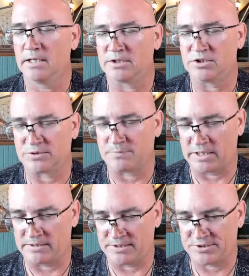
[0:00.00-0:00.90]
to just
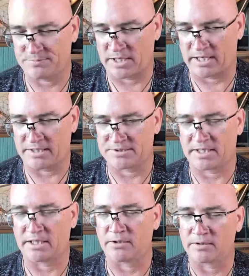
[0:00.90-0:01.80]
be in this space
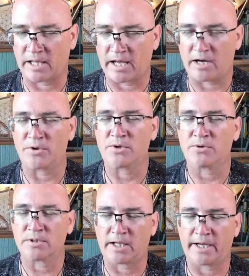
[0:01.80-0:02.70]
and allow
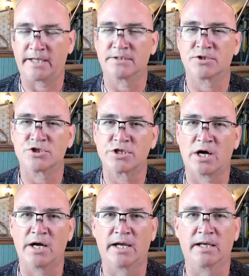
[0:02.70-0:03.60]
your light to
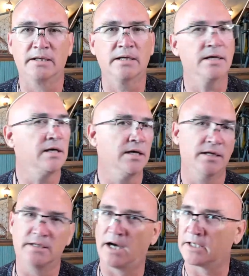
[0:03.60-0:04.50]
shine,
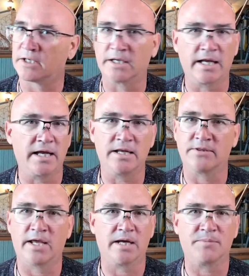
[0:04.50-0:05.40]
not on
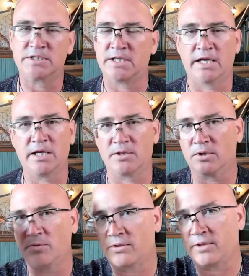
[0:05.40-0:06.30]
anything in
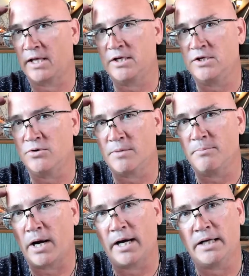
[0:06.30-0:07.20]
particular within your
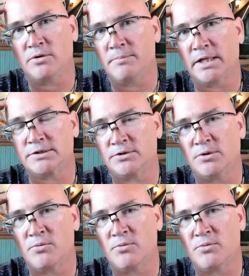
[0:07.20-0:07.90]
mind or mental